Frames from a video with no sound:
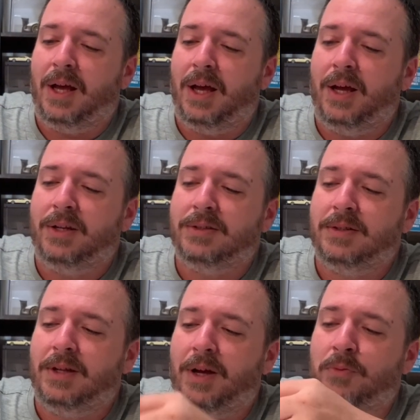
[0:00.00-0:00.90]

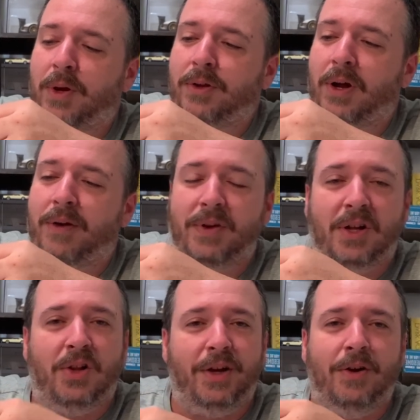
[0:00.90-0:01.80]
I'd rather have it
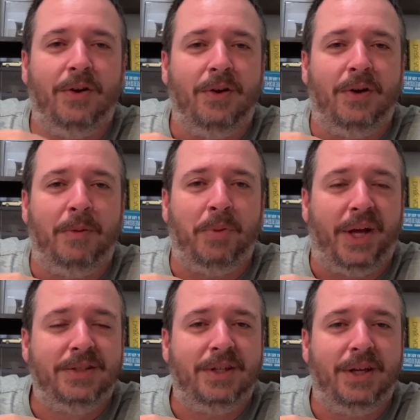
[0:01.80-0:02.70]
clear and
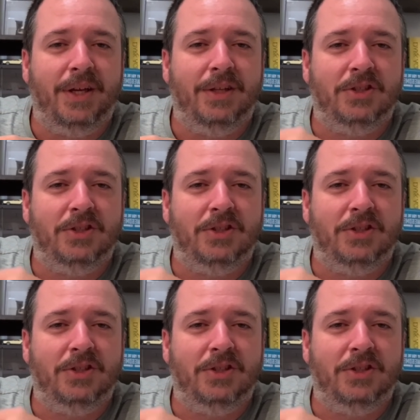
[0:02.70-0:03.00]
plasticky,